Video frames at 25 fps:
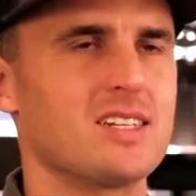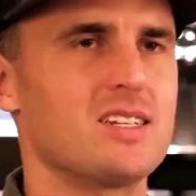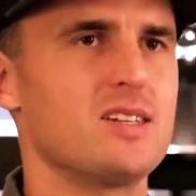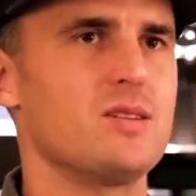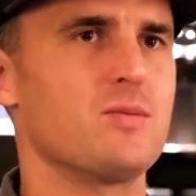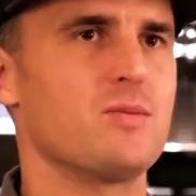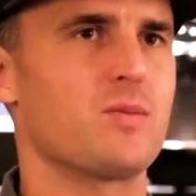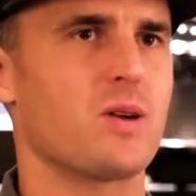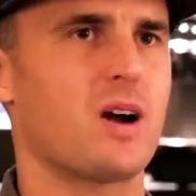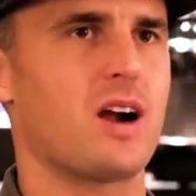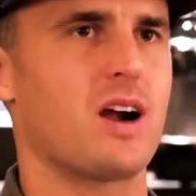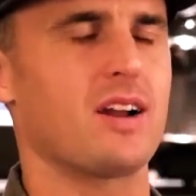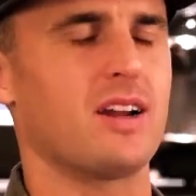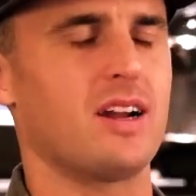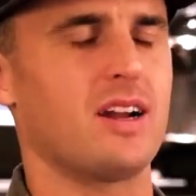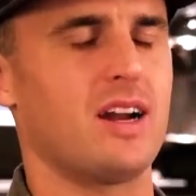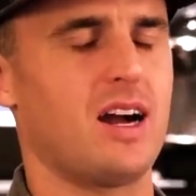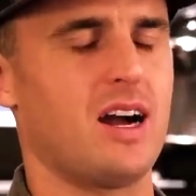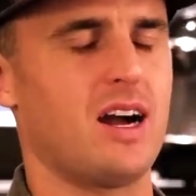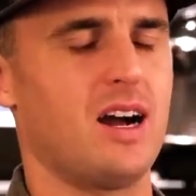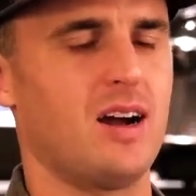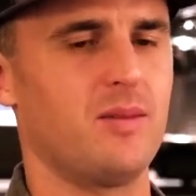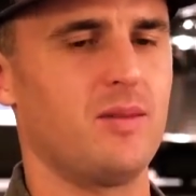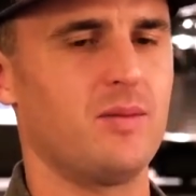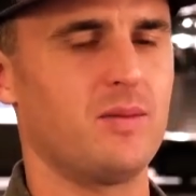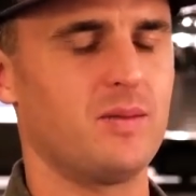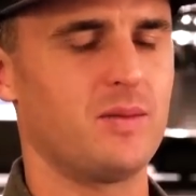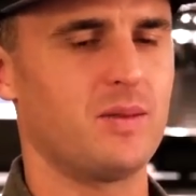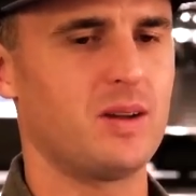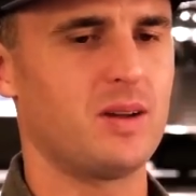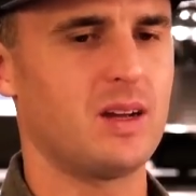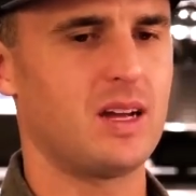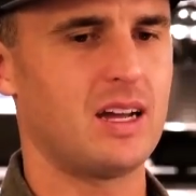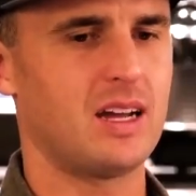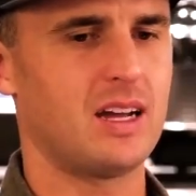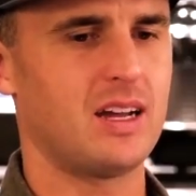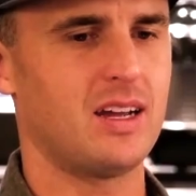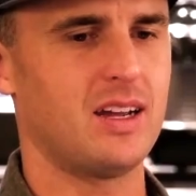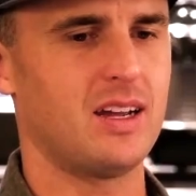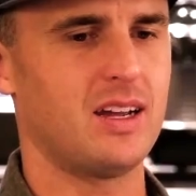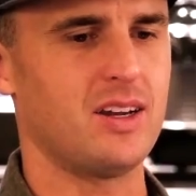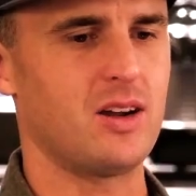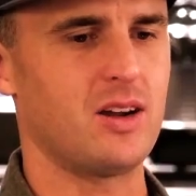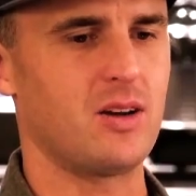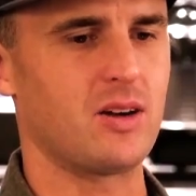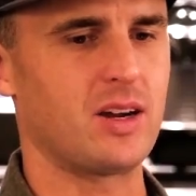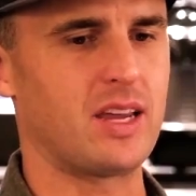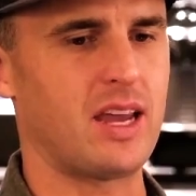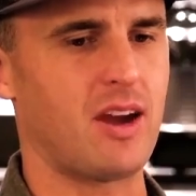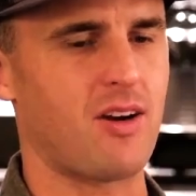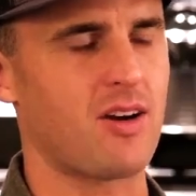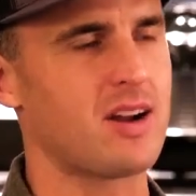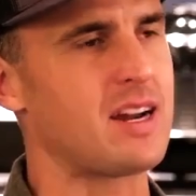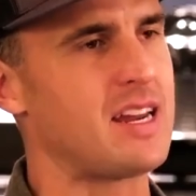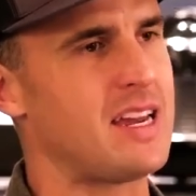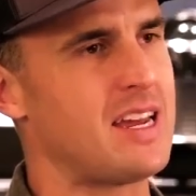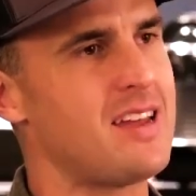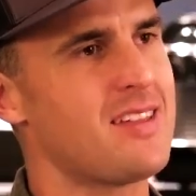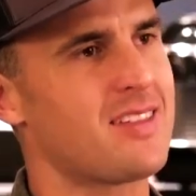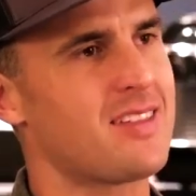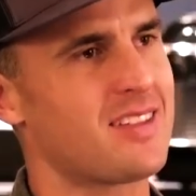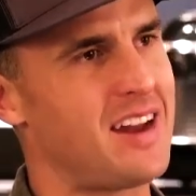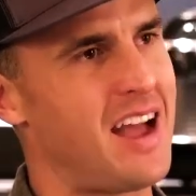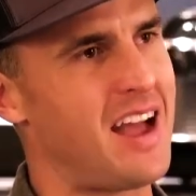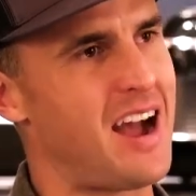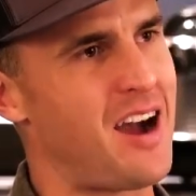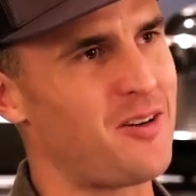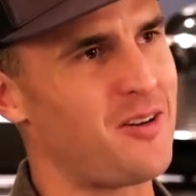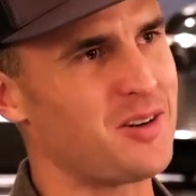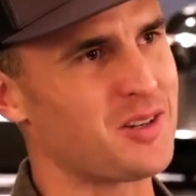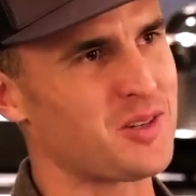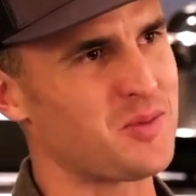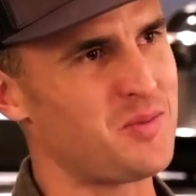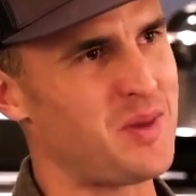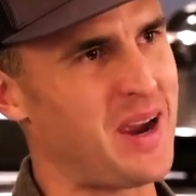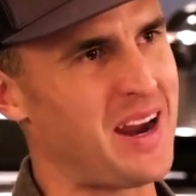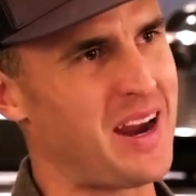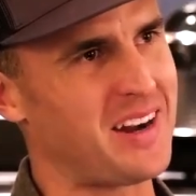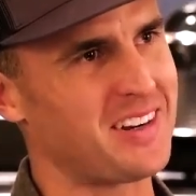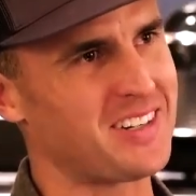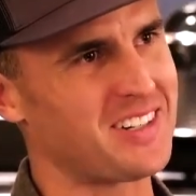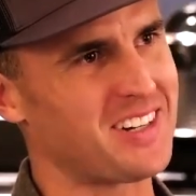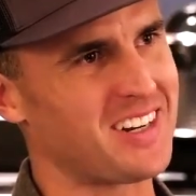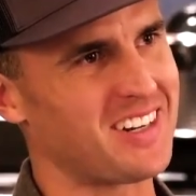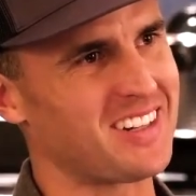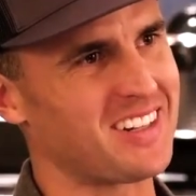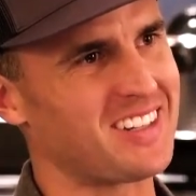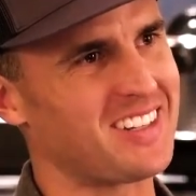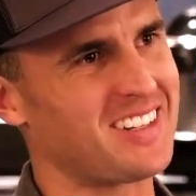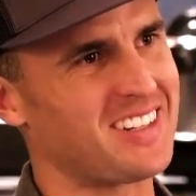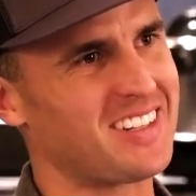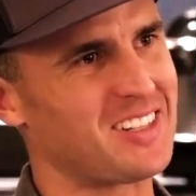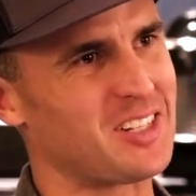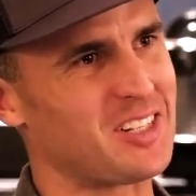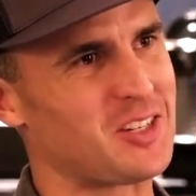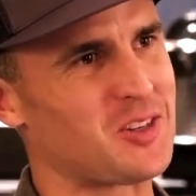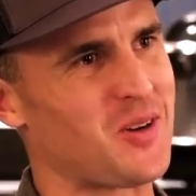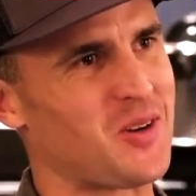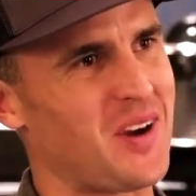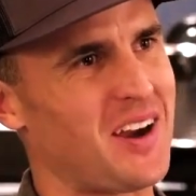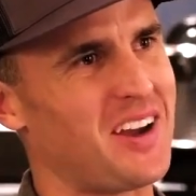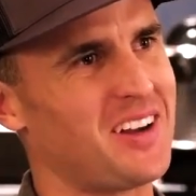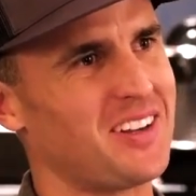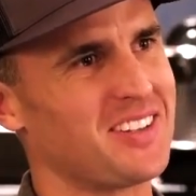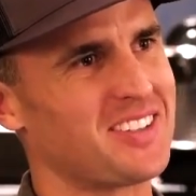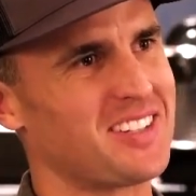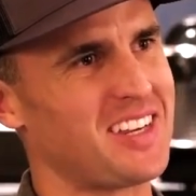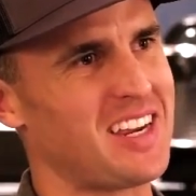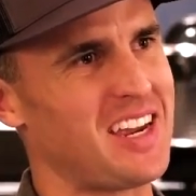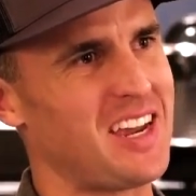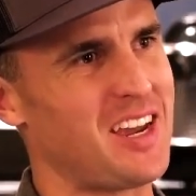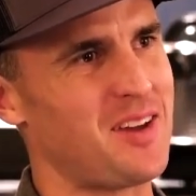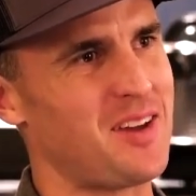you brought it up, Garrett Heath now is managing the trail team.